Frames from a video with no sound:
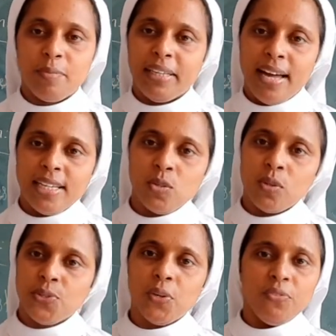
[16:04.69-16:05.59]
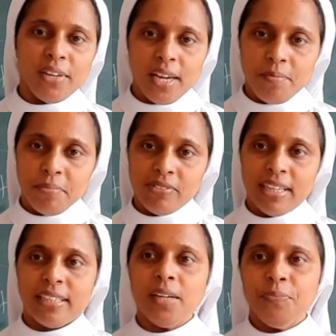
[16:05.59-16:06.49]
By that also we can
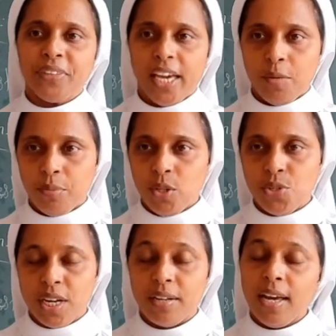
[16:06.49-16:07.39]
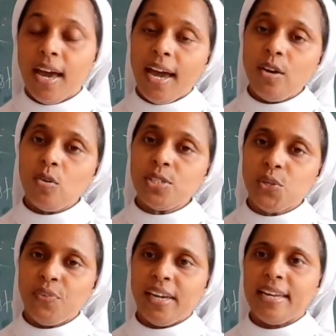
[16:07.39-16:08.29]
prevent the air pollution. And
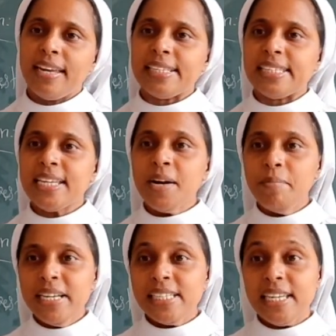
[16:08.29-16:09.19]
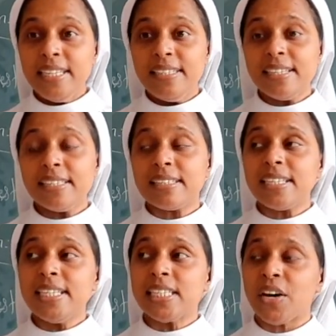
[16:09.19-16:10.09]
also we can establish the
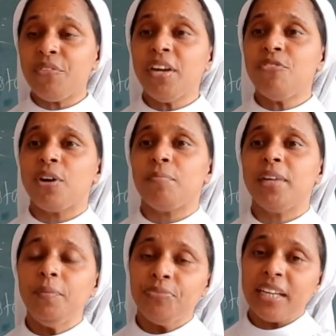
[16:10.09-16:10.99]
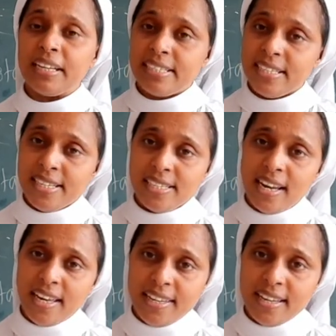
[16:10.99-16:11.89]
industries away from the residential
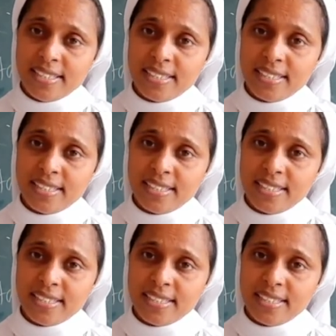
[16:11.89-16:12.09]
areas.